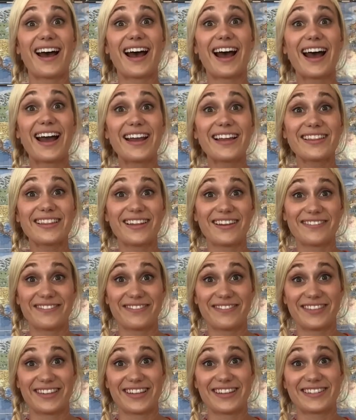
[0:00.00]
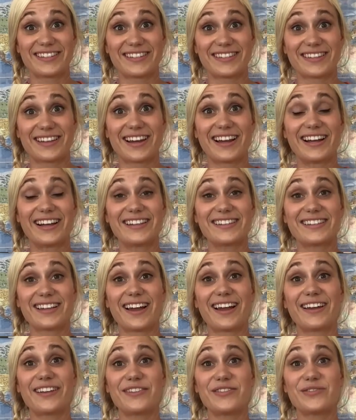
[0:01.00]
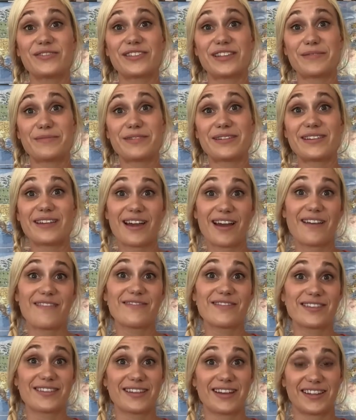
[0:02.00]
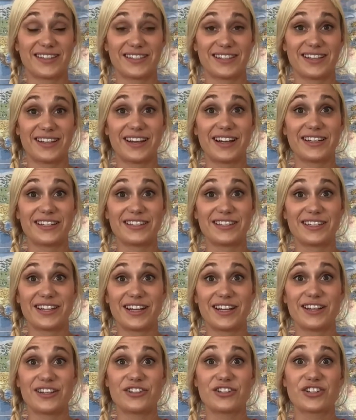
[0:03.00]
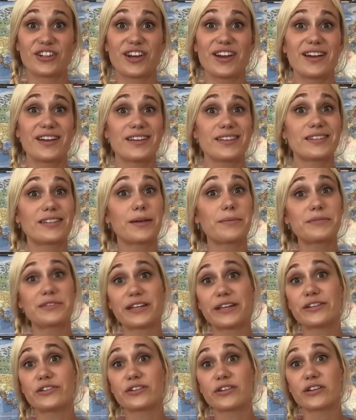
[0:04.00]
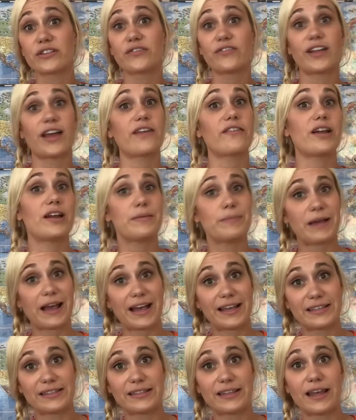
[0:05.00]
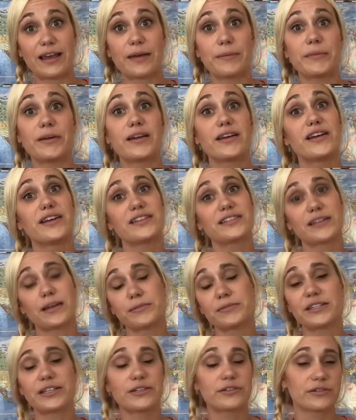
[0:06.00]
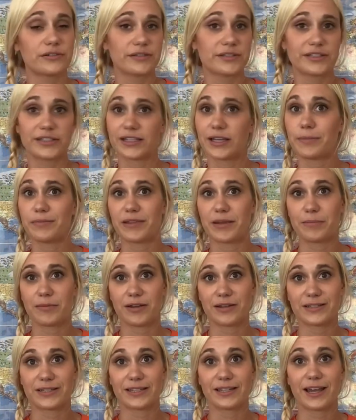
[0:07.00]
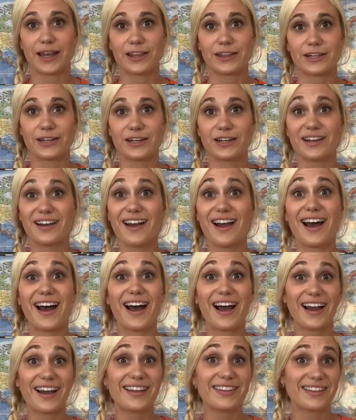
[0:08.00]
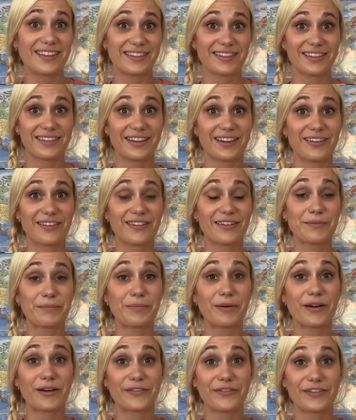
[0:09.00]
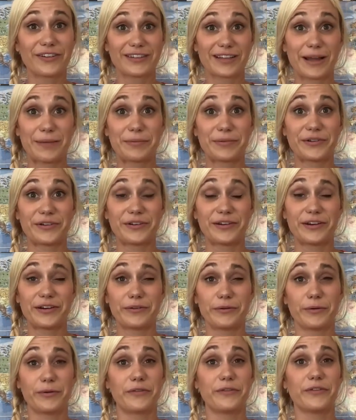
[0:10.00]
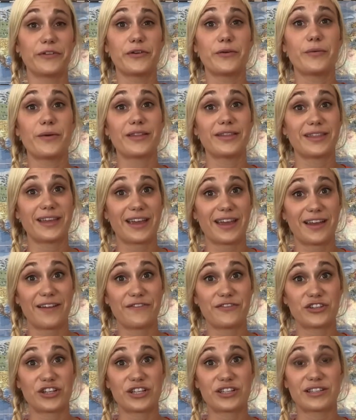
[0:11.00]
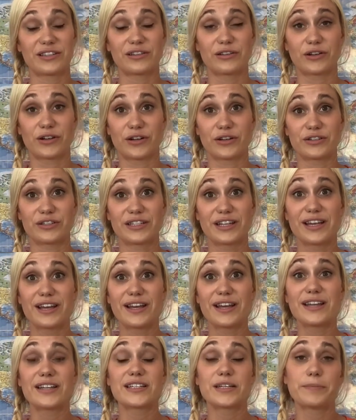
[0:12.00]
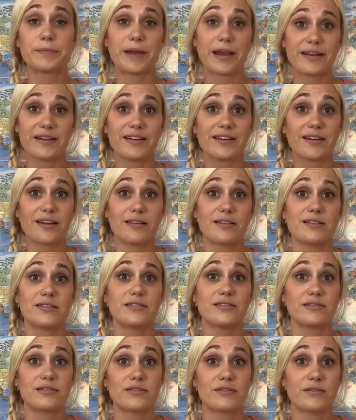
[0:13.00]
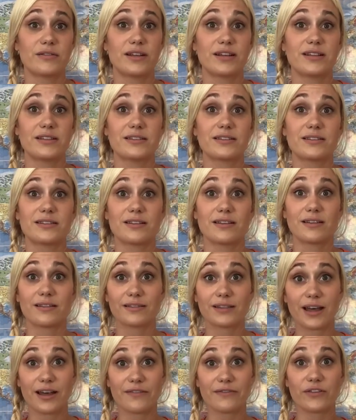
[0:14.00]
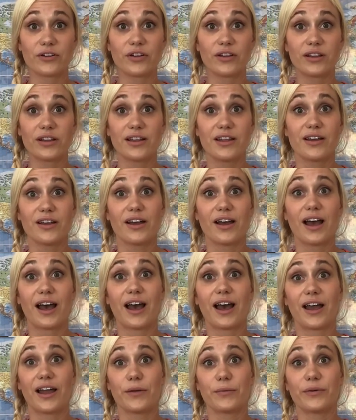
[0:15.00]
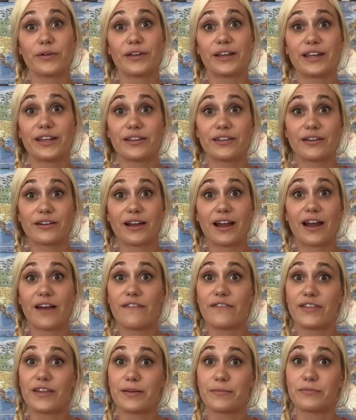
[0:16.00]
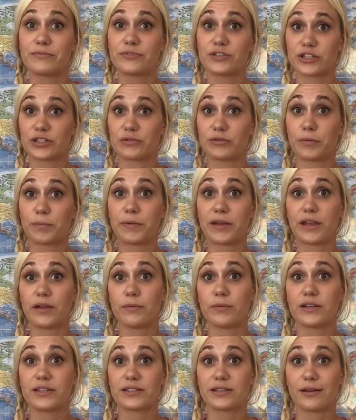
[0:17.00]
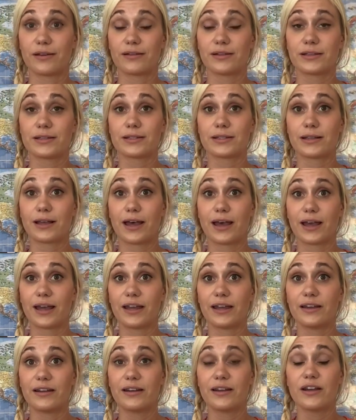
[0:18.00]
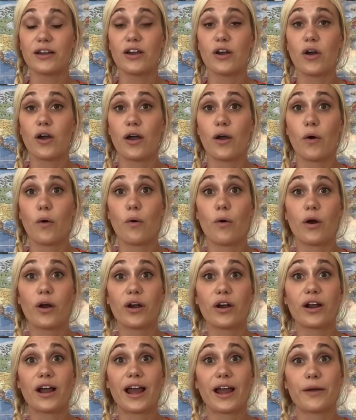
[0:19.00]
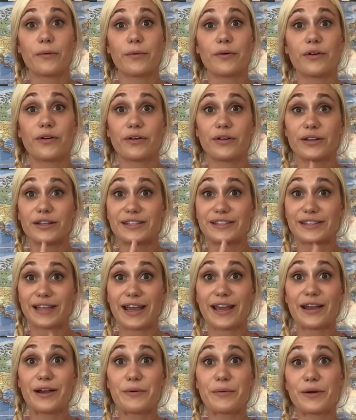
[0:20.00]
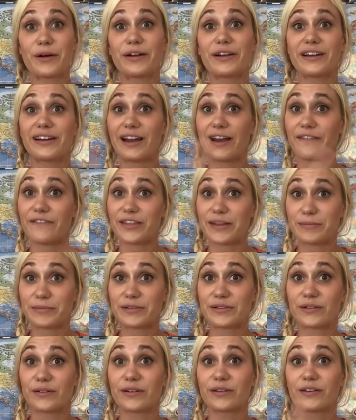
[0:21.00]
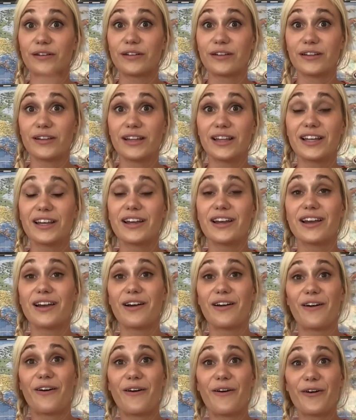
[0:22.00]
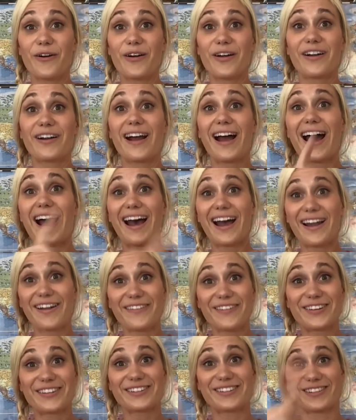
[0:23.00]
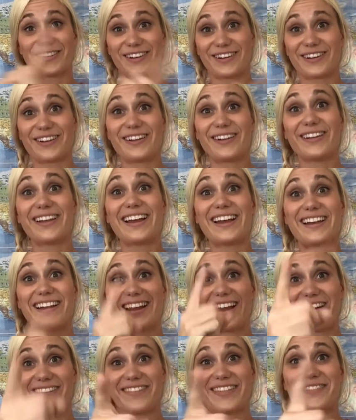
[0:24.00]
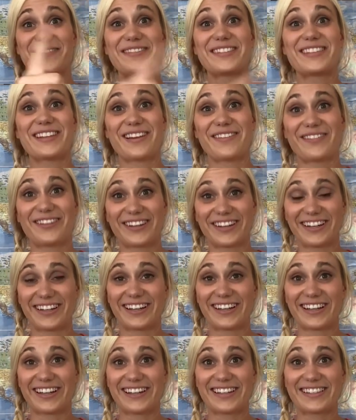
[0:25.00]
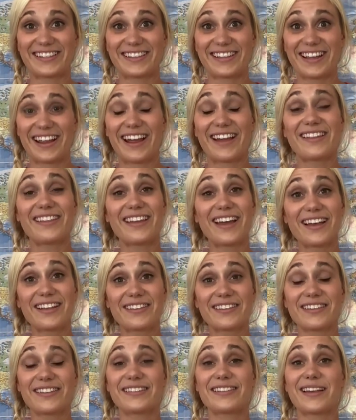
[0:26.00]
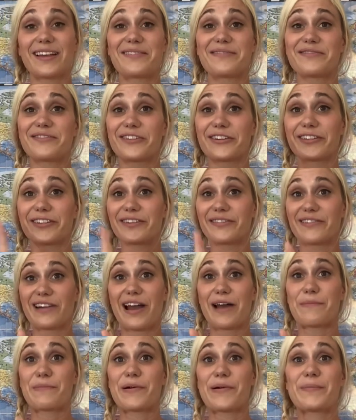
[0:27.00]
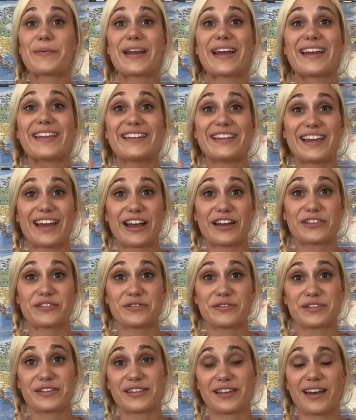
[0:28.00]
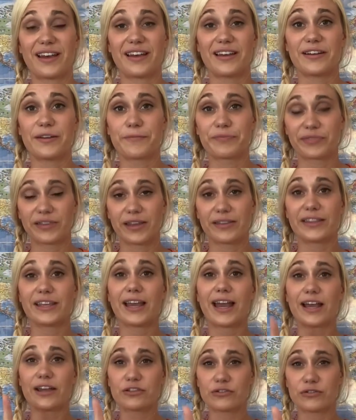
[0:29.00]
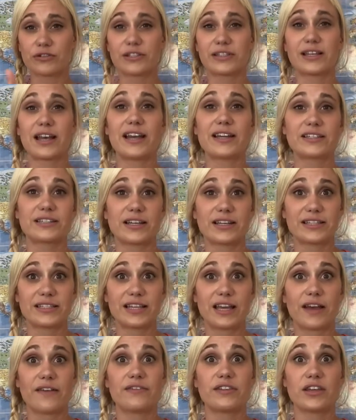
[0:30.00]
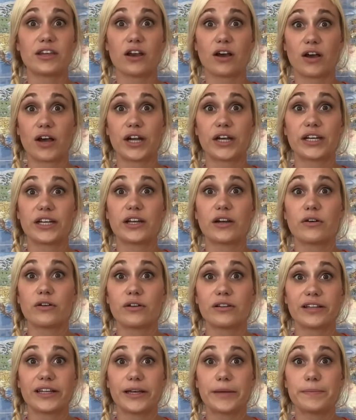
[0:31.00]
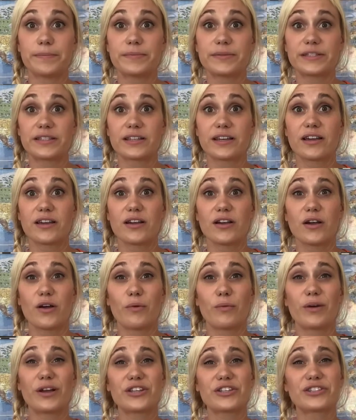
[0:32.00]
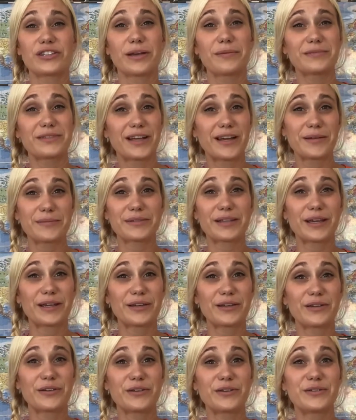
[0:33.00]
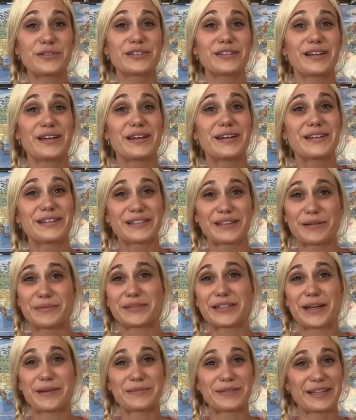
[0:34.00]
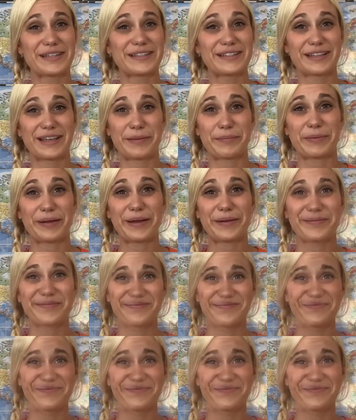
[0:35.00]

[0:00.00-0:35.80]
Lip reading: I love these slides. I use them in every lesson I teach. Some teachers fly right past them. Some teachers skip them altogether. I think that they are a perfect opportunity to review what they have just learned. Depending on the student's level, I will either have them just repeat what's on the slide, or I will say a word and have them circle, or I will circle and have them say what it is. And that's the same for the wrap up and the extra slide. The extra slide does have the audio clips, which sometimes I use, sometimes I skip it.